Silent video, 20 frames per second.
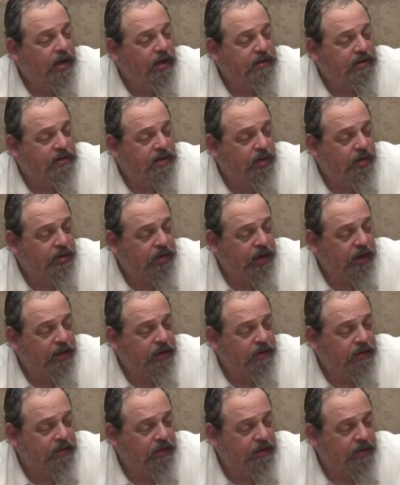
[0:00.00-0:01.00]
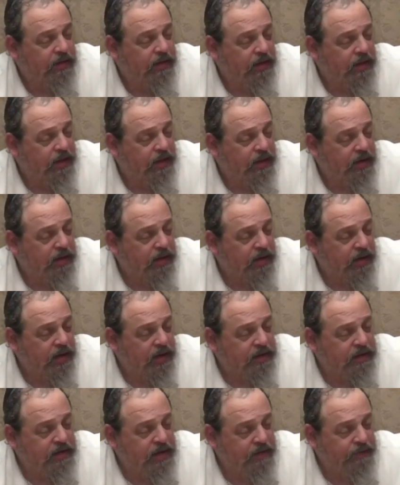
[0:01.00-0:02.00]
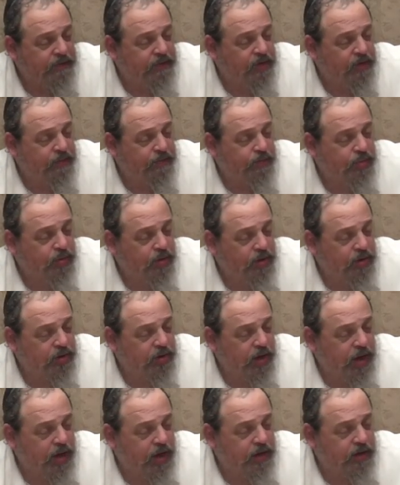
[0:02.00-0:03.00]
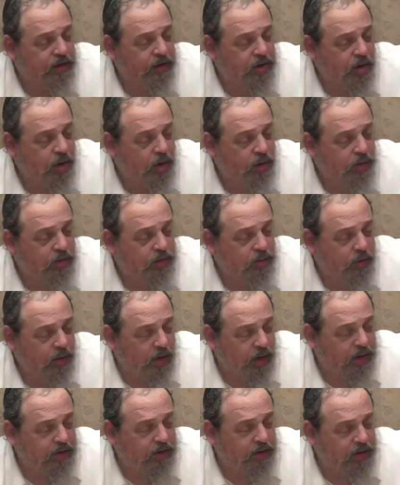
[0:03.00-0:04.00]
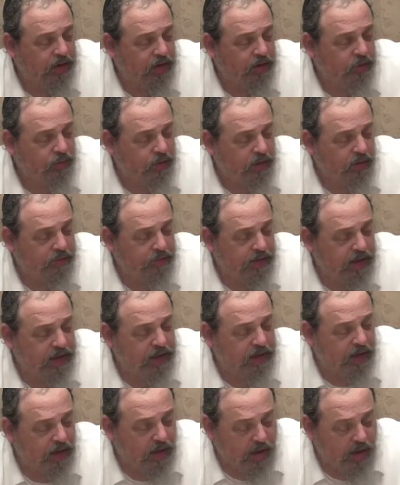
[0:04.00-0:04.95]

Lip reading: tzonin, because if you put on cold water, it will make it